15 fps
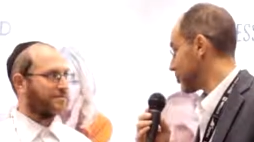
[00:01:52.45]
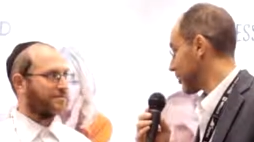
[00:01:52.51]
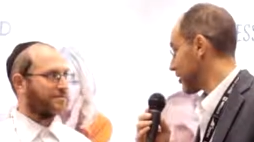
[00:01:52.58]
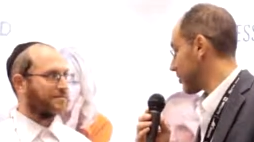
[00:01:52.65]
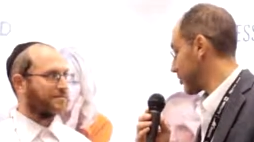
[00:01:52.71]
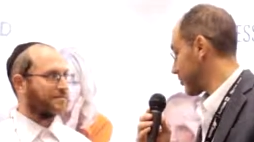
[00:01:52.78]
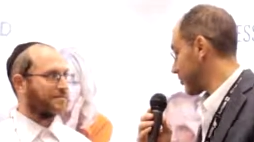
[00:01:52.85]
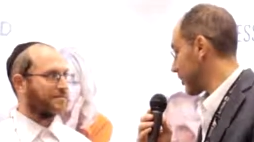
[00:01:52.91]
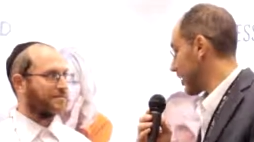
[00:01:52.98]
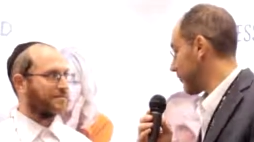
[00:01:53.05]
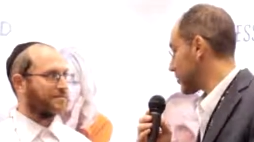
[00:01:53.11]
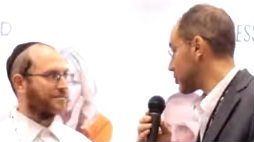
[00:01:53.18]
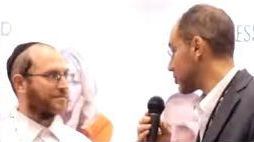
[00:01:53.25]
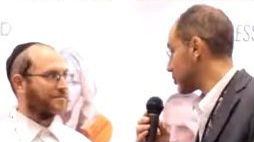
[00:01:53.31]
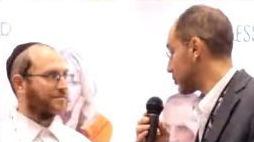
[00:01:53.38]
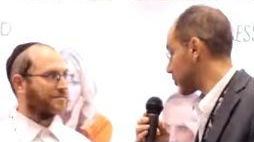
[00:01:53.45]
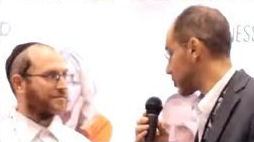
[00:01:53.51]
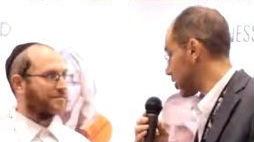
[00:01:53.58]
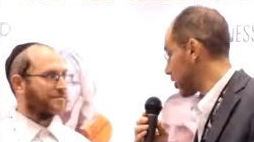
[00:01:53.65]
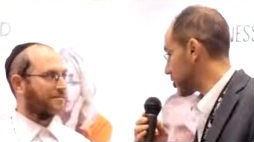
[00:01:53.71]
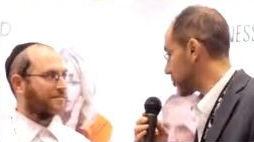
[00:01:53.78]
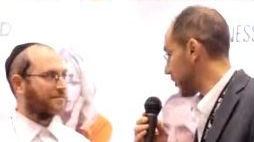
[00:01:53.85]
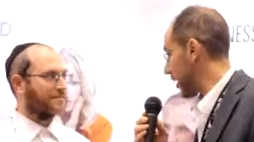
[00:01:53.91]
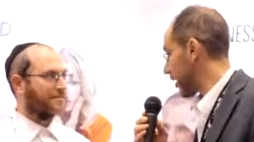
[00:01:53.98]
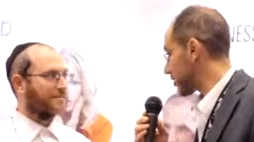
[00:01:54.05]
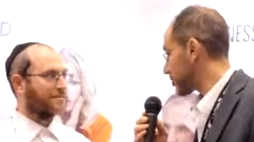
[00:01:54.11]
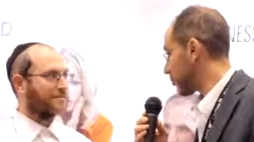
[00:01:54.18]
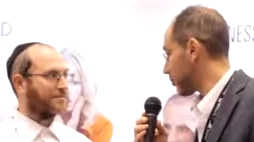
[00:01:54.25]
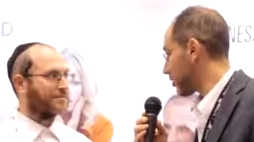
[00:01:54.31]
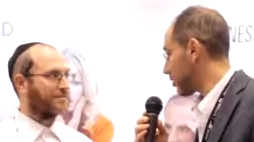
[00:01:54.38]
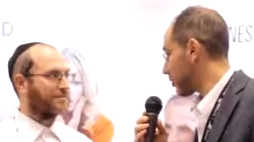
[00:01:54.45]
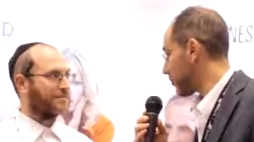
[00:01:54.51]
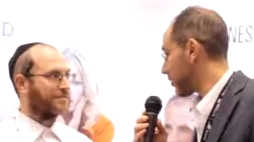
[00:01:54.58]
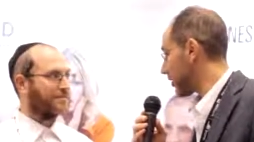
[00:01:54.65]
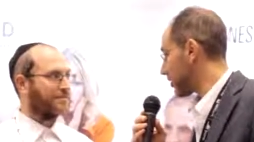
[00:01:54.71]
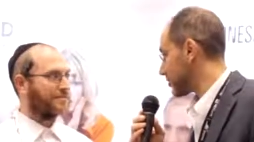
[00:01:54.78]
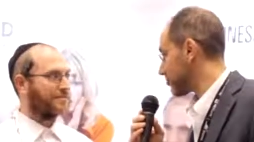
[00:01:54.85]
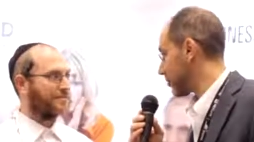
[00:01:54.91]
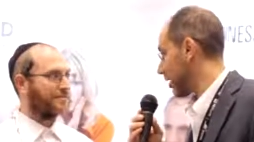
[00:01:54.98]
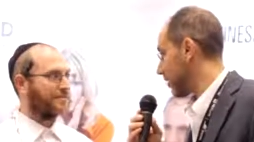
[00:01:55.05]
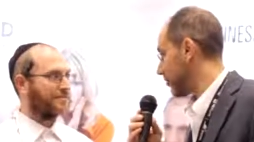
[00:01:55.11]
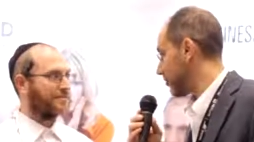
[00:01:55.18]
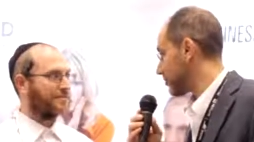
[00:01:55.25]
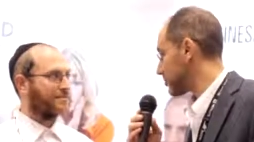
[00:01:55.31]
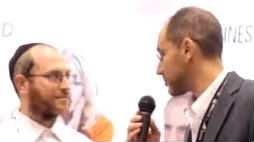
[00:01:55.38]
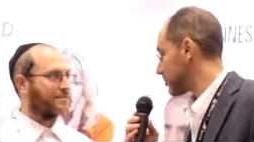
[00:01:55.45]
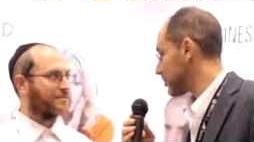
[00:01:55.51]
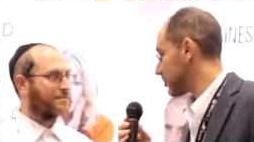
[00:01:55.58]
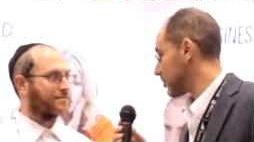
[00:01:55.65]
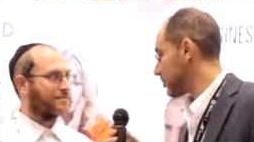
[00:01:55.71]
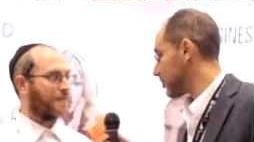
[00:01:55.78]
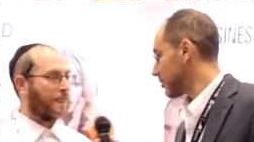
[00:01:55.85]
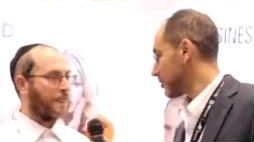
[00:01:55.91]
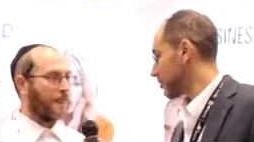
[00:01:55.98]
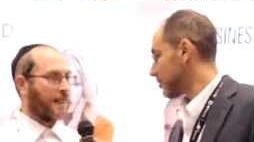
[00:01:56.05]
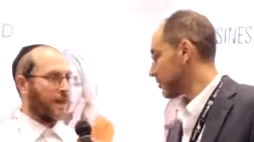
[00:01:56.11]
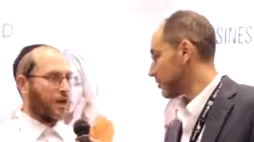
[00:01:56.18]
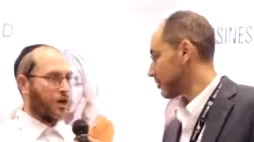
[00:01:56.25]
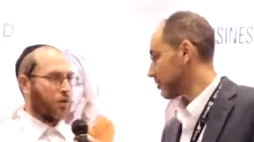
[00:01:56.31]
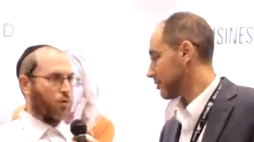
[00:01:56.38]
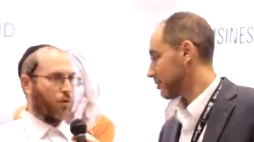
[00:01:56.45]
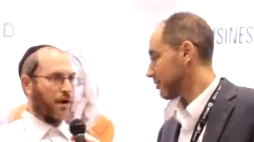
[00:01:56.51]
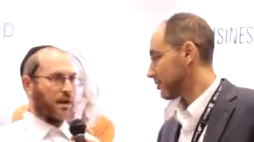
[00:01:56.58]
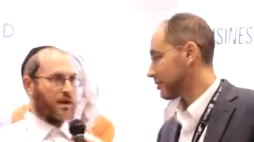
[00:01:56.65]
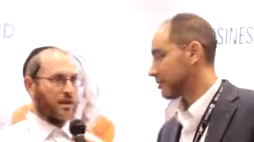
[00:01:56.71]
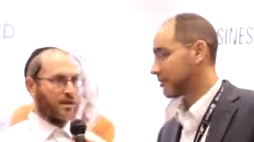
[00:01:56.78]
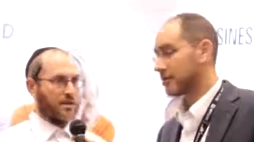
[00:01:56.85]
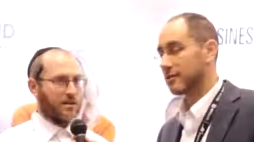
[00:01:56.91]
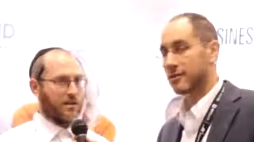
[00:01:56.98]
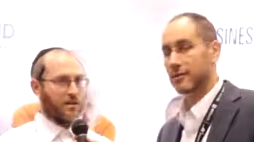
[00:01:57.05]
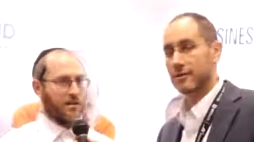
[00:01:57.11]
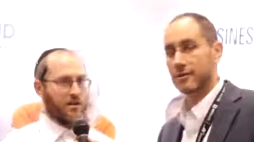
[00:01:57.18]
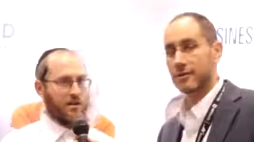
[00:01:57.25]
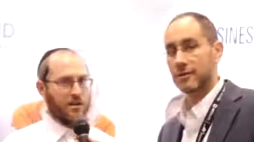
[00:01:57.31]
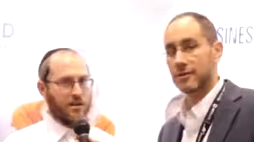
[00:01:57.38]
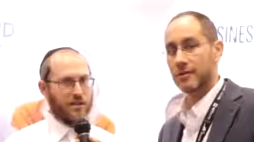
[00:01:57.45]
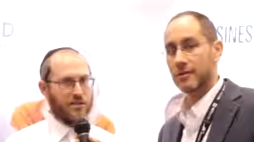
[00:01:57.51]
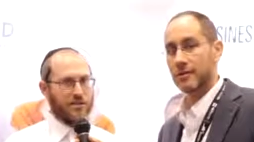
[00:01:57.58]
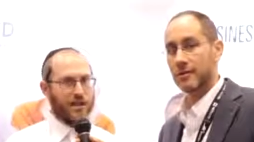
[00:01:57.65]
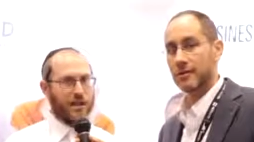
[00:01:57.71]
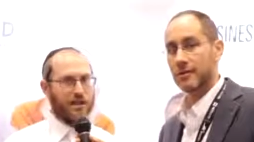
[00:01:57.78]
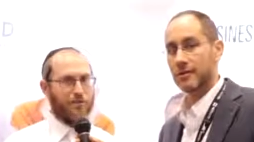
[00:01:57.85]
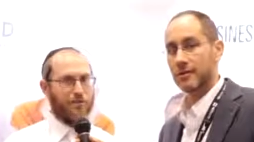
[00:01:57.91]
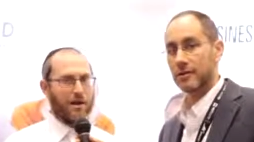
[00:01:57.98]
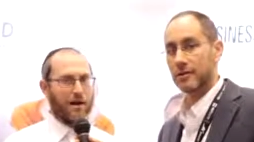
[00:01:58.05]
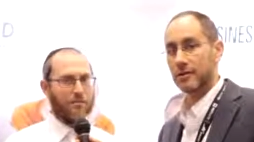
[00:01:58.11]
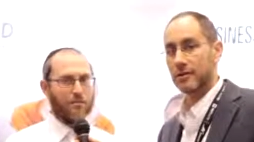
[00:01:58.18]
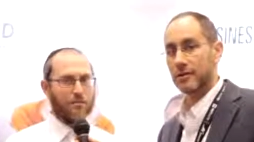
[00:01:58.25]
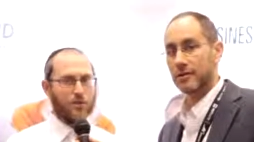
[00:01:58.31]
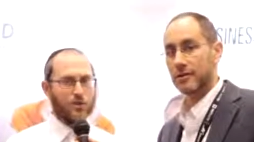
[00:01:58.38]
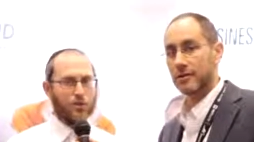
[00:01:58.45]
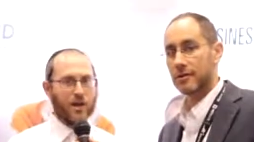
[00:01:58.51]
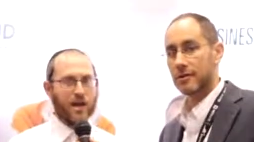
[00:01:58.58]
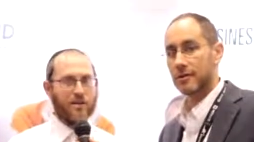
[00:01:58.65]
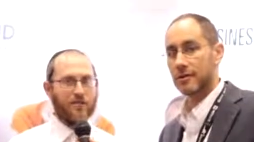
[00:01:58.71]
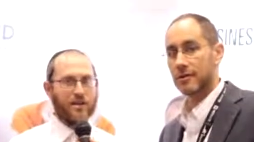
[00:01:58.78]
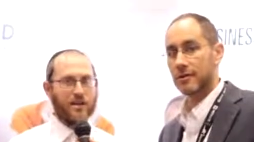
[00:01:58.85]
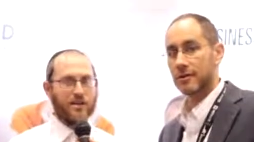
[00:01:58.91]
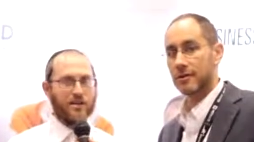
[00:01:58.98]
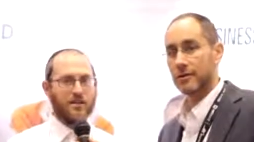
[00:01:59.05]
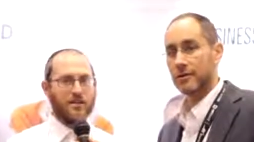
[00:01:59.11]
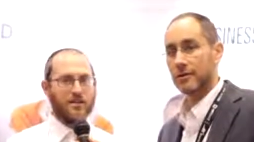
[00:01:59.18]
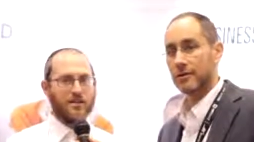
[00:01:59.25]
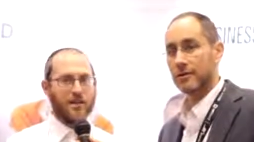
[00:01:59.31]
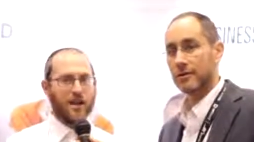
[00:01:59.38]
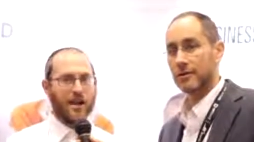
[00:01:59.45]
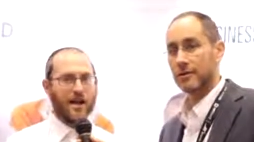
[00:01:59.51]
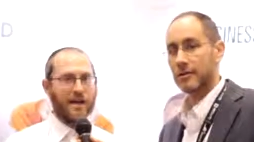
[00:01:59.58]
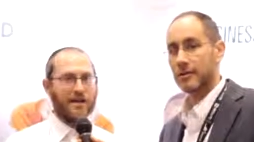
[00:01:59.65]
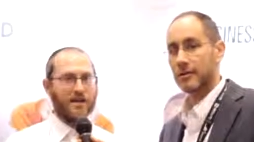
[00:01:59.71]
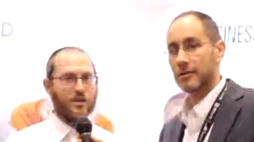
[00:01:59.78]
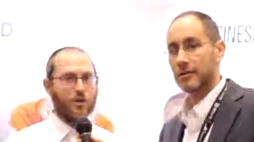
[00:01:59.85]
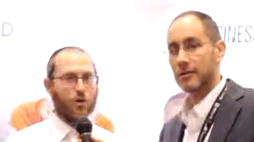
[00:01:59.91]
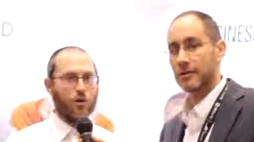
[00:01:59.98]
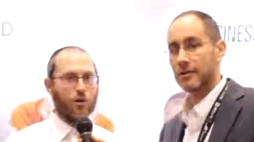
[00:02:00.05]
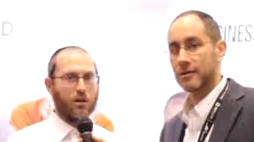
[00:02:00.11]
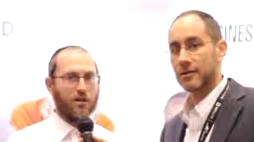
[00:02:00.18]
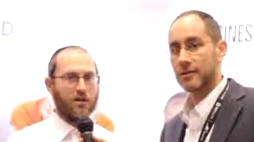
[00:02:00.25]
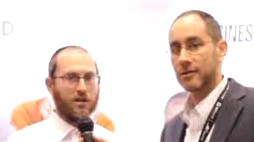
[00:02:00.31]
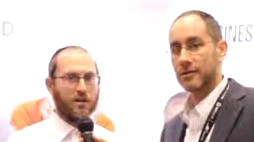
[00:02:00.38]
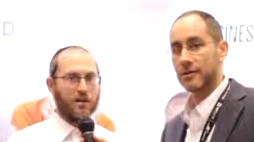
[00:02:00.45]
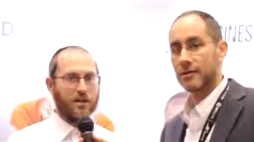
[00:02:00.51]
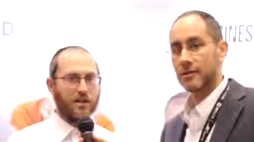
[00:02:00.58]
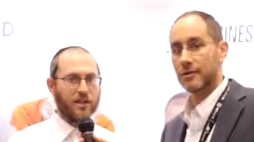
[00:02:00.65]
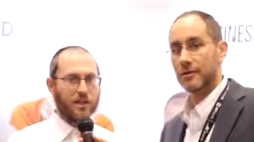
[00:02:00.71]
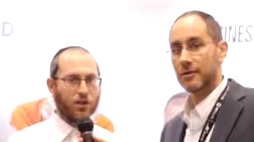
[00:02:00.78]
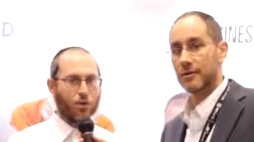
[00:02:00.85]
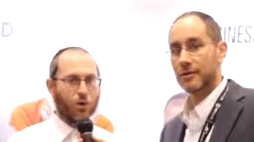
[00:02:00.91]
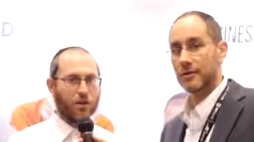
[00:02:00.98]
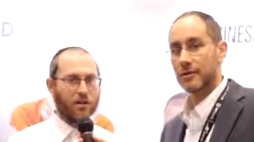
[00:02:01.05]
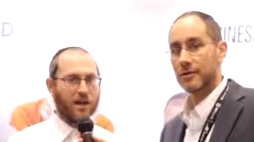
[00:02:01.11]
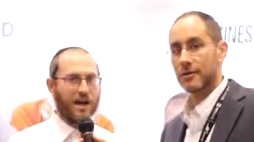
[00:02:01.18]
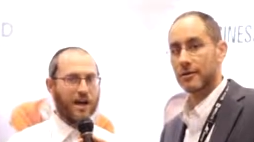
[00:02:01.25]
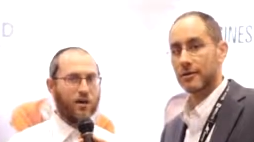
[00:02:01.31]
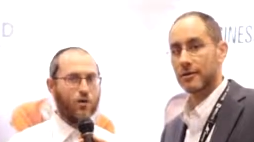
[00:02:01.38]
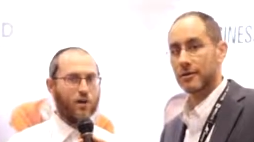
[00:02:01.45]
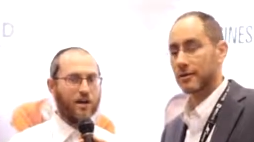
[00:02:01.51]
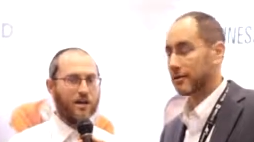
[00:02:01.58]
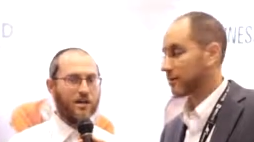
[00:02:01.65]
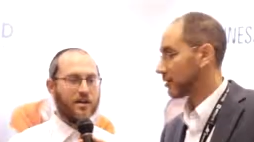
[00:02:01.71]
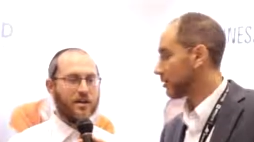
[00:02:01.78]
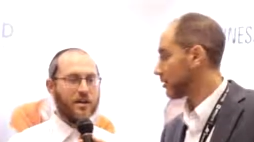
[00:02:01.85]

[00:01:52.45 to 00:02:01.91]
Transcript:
Speaker 1: with. They have issues with chargebacks, or what are their biggest problems?
Speaker 2: Well, uh, there's a lot of problems. We have a uh, client called uh, Interworld Highway